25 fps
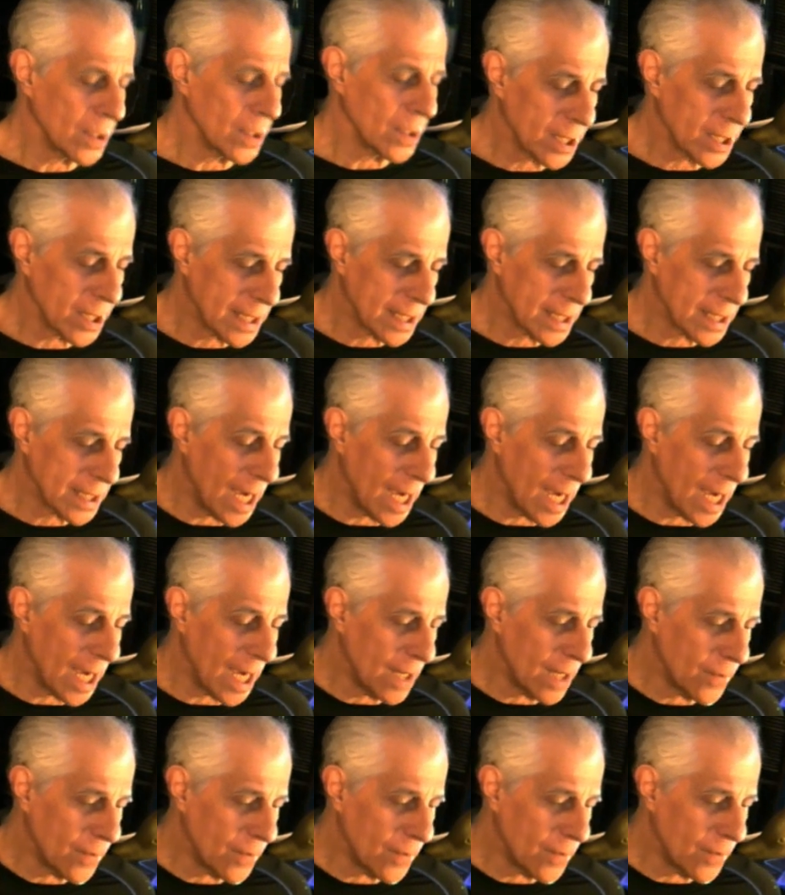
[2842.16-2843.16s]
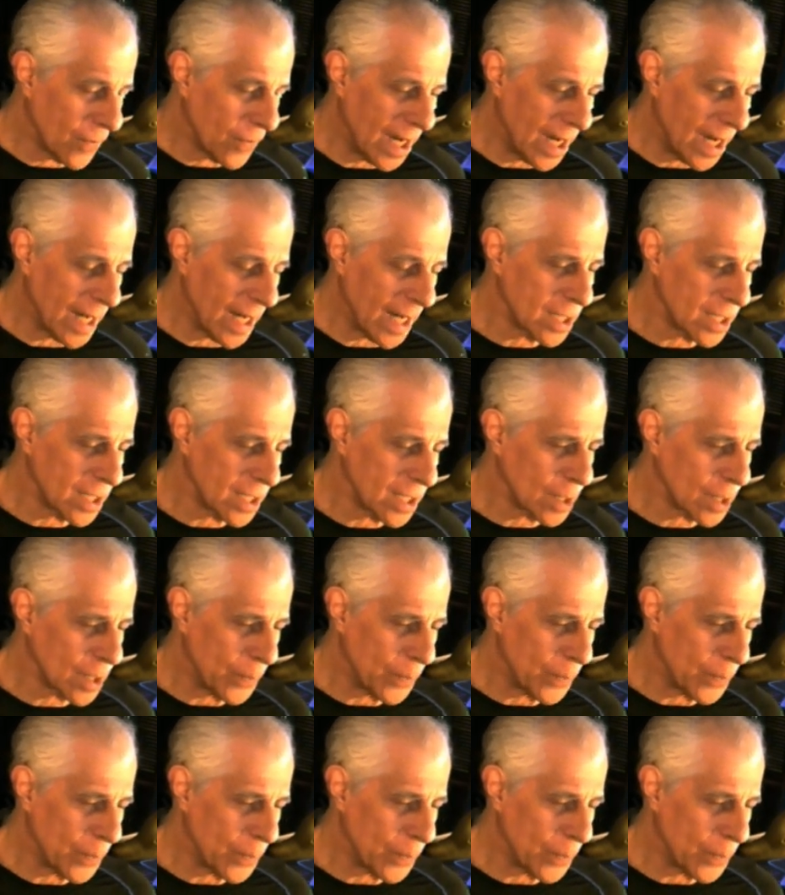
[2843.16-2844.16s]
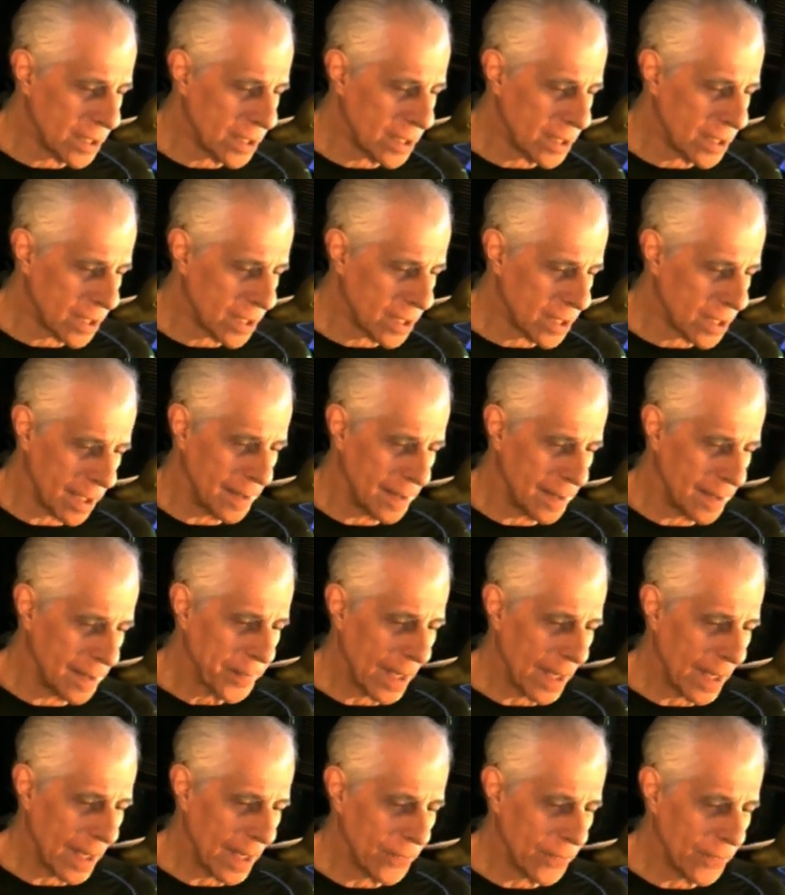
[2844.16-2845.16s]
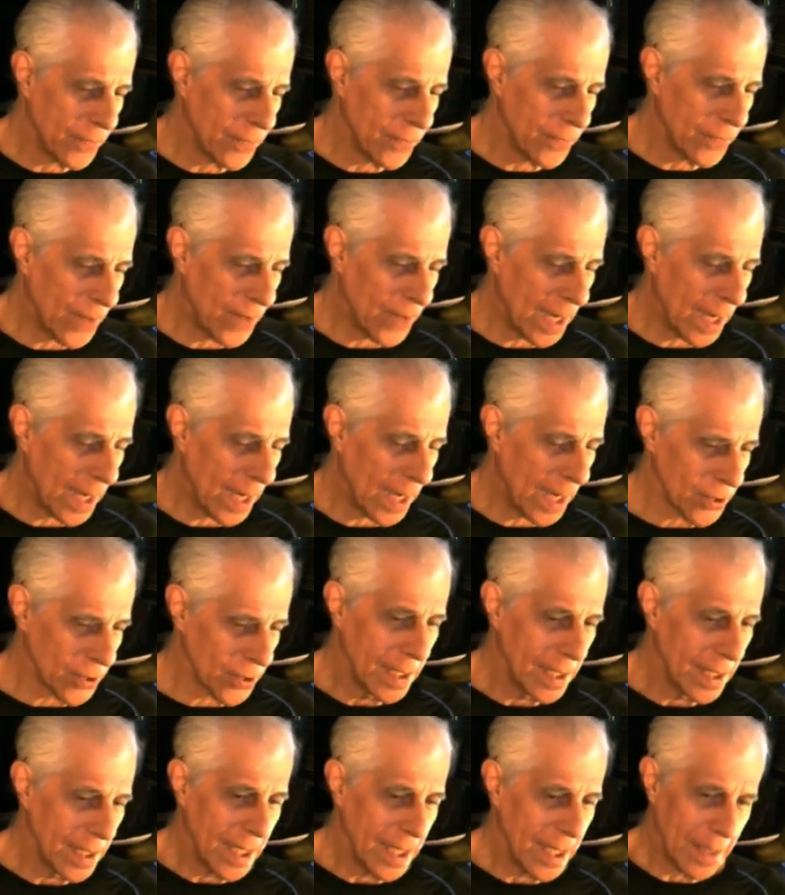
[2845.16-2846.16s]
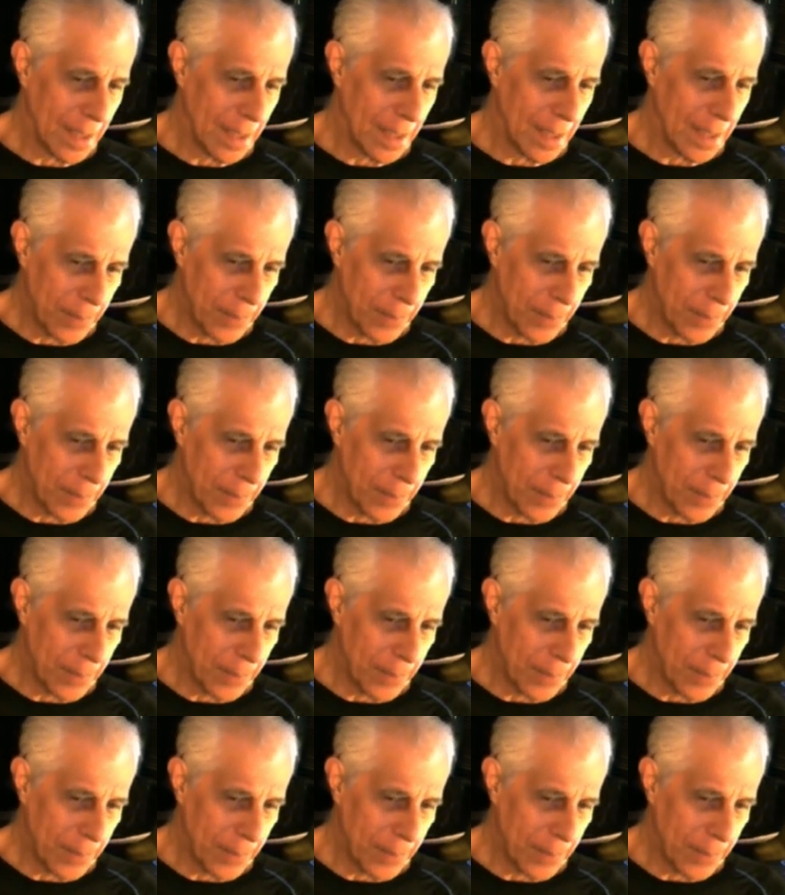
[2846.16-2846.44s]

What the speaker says: aside from the fact that the Pentagon and Pfizer and